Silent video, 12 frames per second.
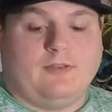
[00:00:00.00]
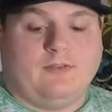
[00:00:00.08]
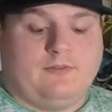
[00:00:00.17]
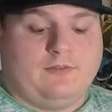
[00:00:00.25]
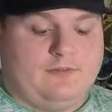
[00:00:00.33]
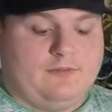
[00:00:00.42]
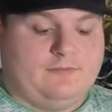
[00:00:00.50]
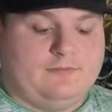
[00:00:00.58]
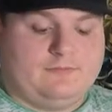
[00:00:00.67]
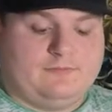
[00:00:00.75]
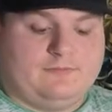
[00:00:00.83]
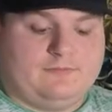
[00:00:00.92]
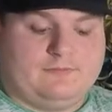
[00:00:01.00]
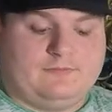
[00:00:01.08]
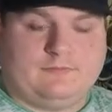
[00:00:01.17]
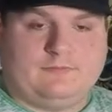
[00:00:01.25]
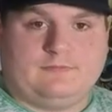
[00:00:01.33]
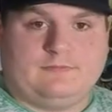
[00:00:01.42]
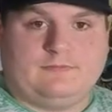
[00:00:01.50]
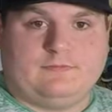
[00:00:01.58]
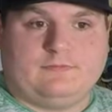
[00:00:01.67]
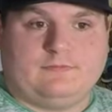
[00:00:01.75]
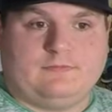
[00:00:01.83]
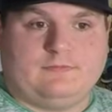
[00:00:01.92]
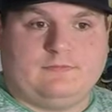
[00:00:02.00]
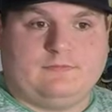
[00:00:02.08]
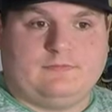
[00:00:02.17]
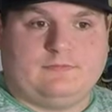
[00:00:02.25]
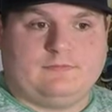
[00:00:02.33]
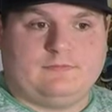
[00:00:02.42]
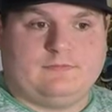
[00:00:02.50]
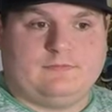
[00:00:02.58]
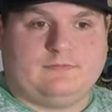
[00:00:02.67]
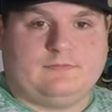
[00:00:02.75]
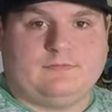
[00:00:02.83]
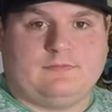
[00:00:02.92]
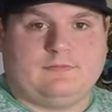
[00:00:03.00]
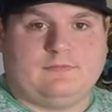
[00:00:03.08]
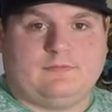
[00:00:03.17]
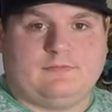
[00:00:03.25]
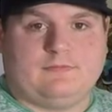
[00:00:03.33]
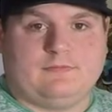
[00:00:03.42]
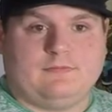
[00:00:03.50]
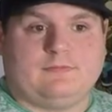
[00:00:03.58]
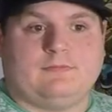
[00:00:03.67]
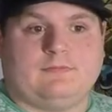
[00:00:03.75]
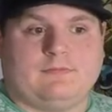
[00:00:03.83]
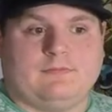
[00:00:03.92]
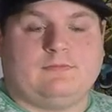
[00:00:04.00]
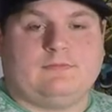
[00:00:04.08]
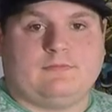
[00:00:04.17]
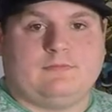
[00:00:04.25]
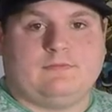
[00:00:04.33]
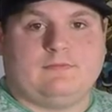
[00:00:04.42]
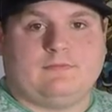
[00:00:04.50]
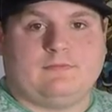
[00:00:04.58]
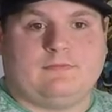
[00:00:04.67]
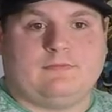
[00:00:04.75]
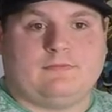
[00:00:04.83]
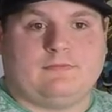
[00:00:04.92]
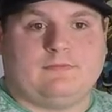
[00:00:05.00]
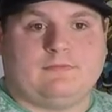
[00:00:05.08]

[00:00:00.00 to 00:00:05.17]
(silent)